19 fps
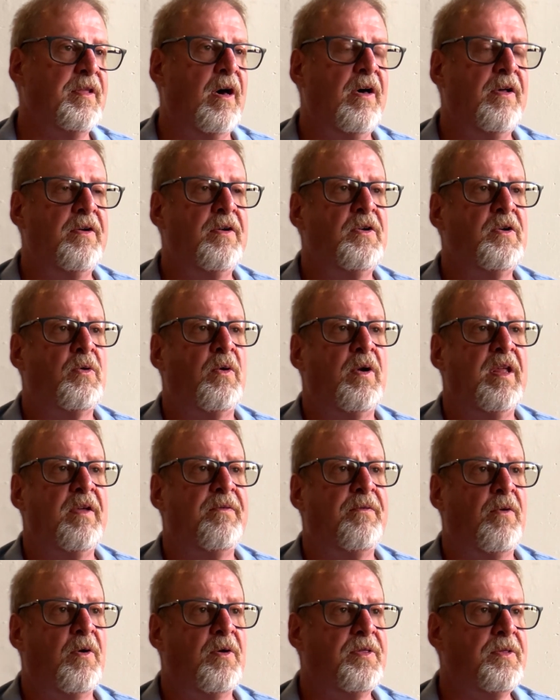the
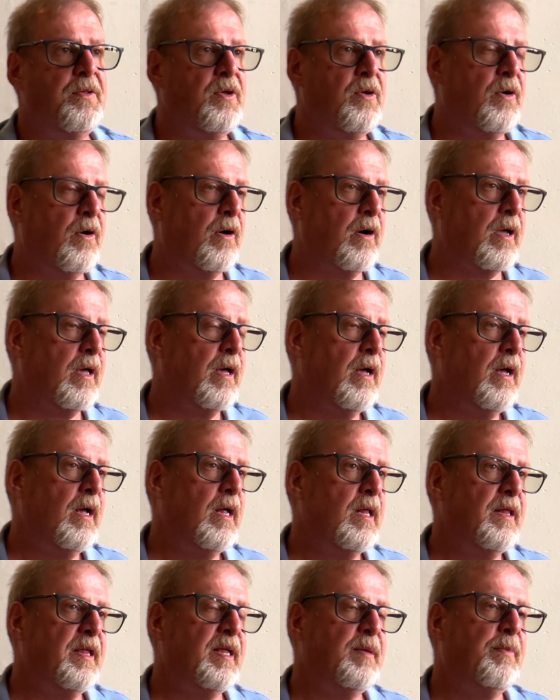124th New York,
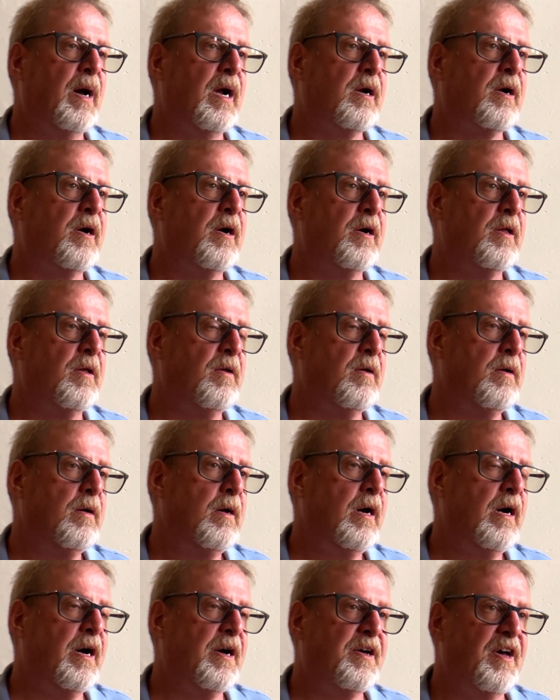led by Colonel
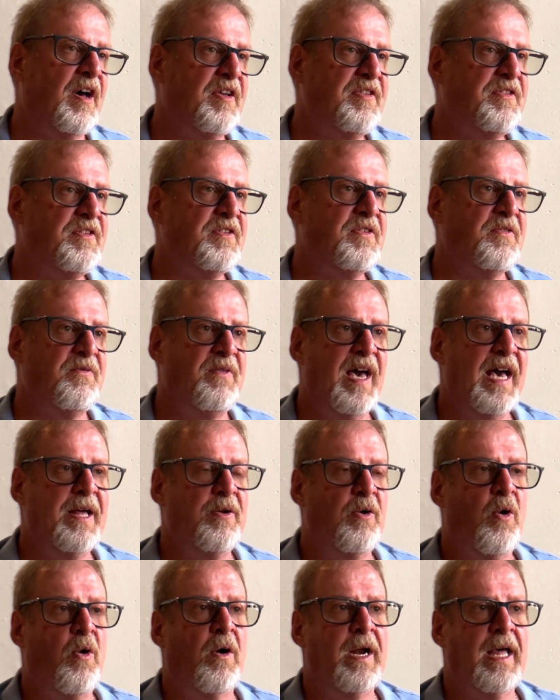Augustus Van
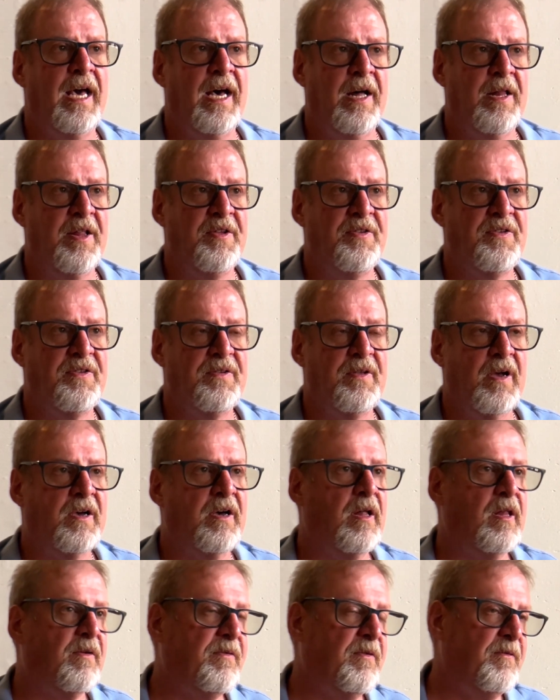Horn Ellis, a
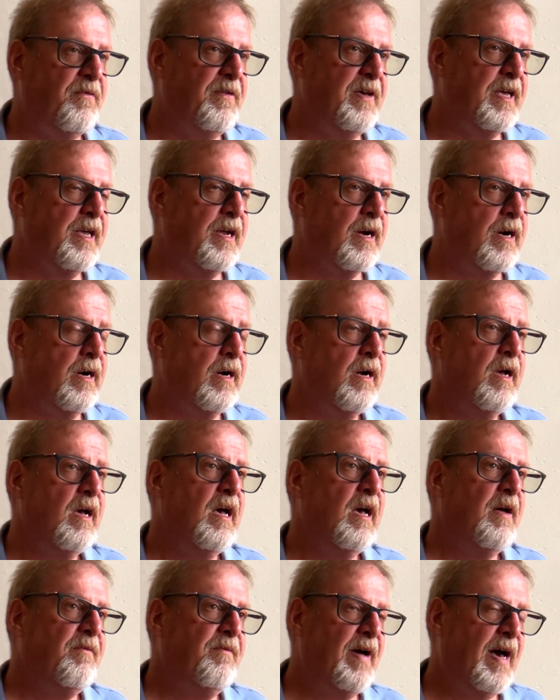colorful figure.
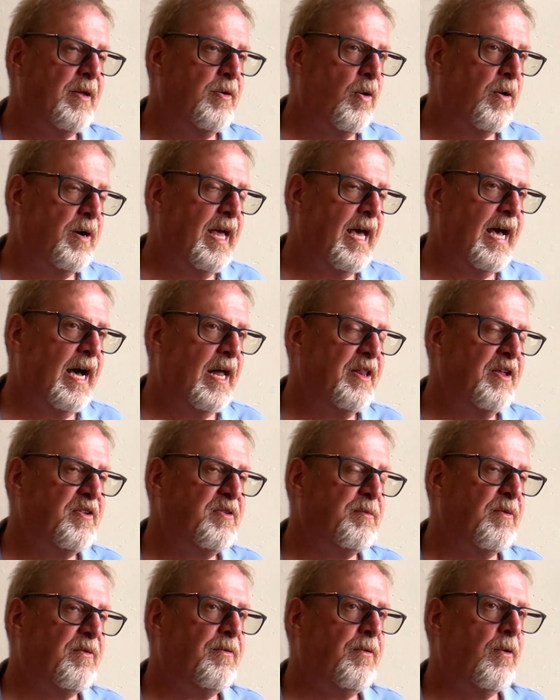Van Horn Ellis,
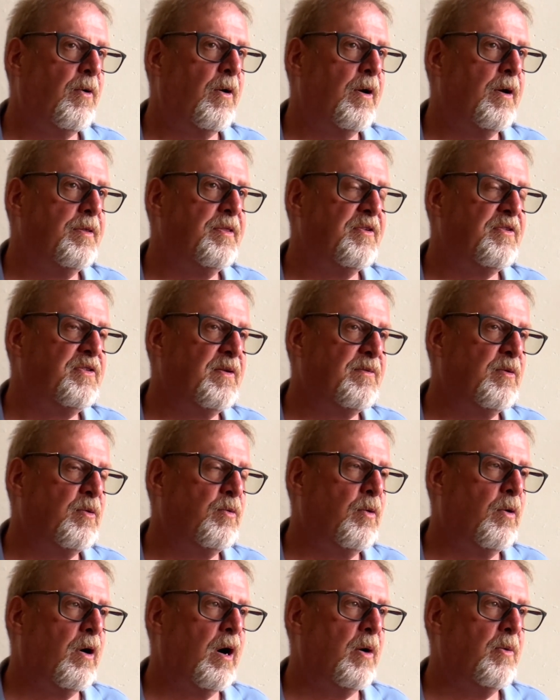before the Civil
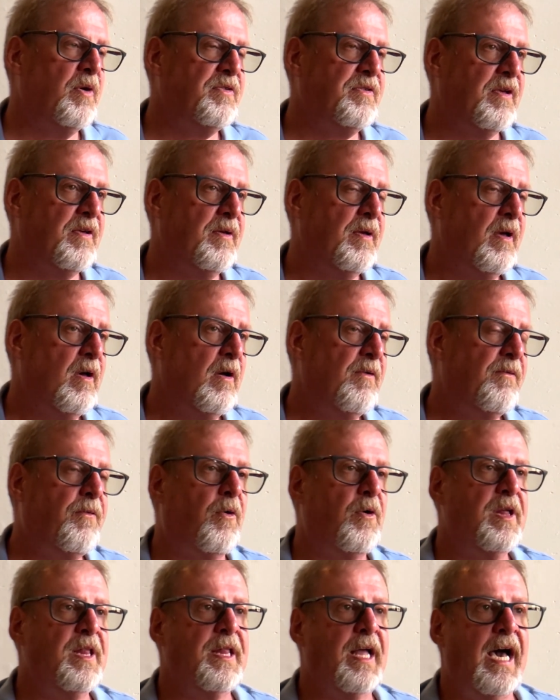War, was a
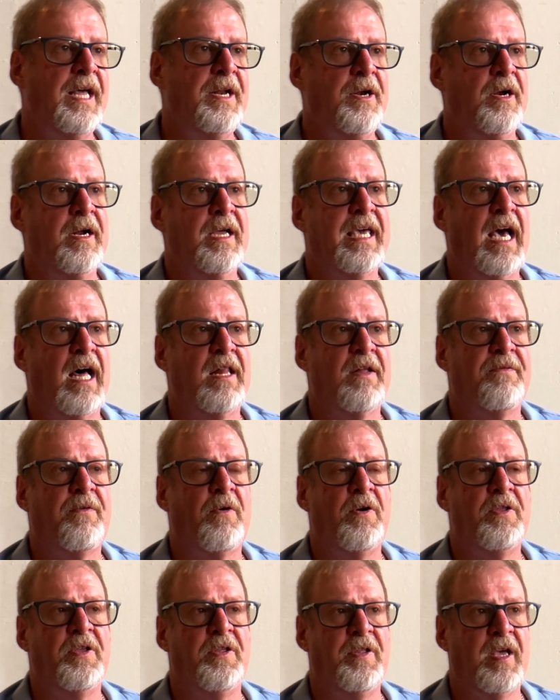49er in
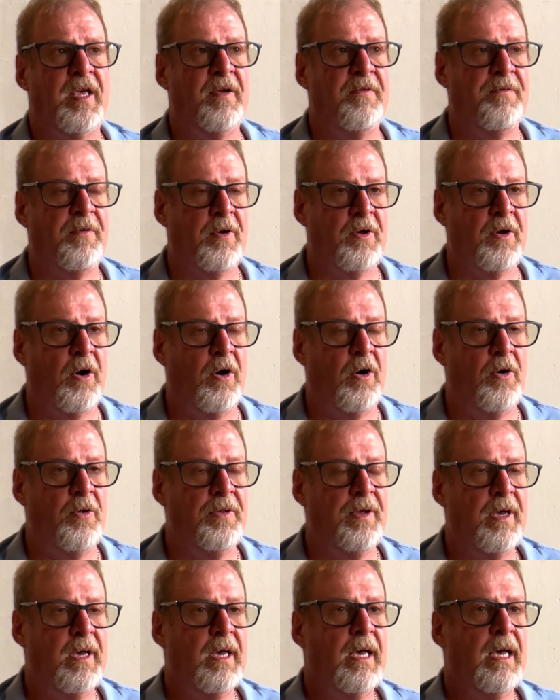California digging for
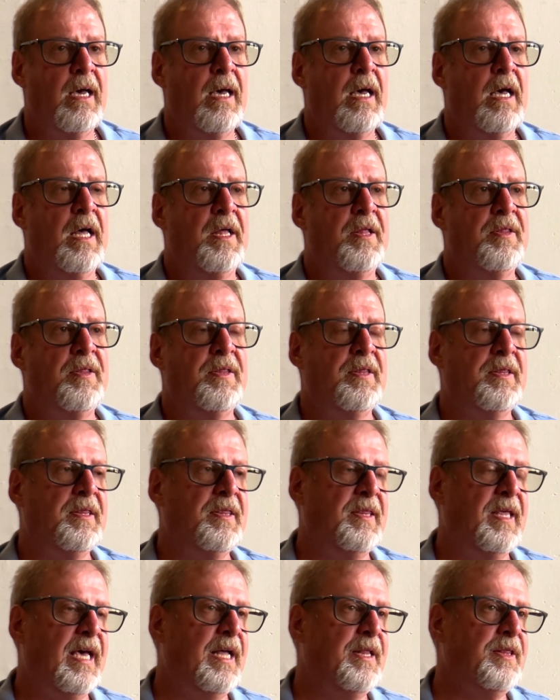gold.
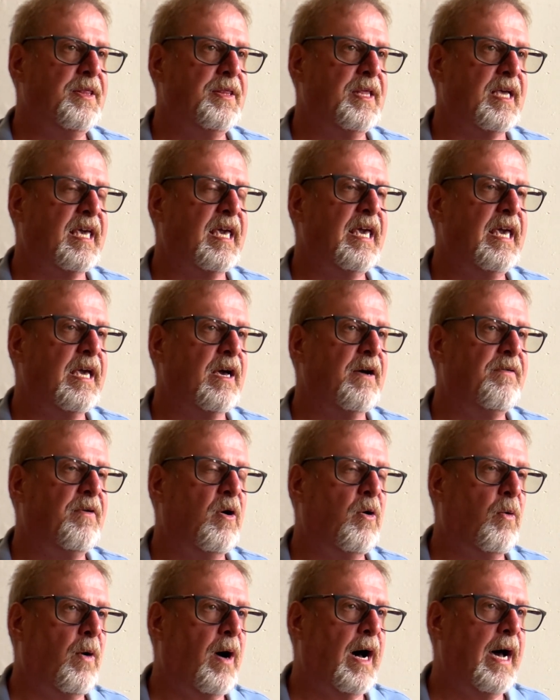Then the King of
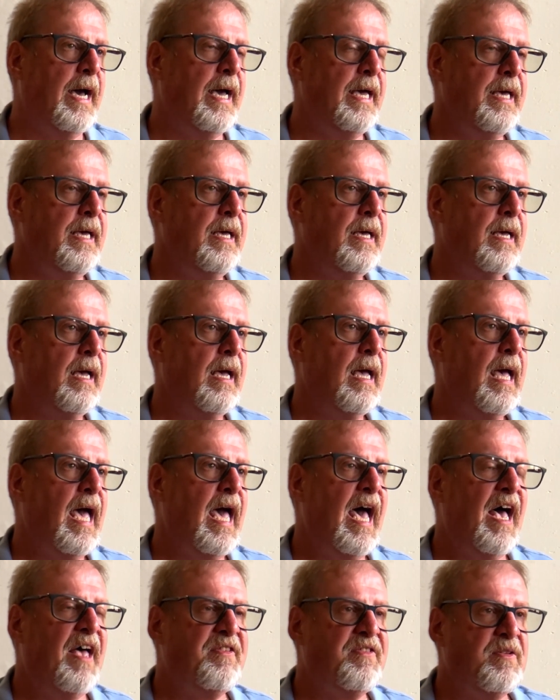Hawaii
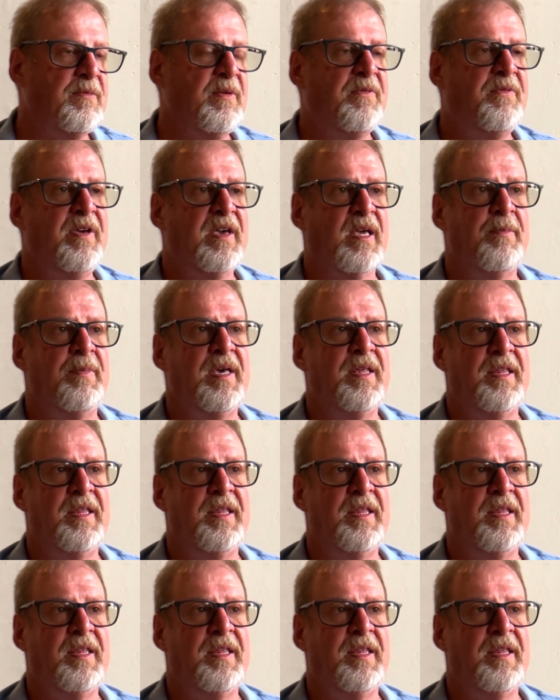asked him if he could be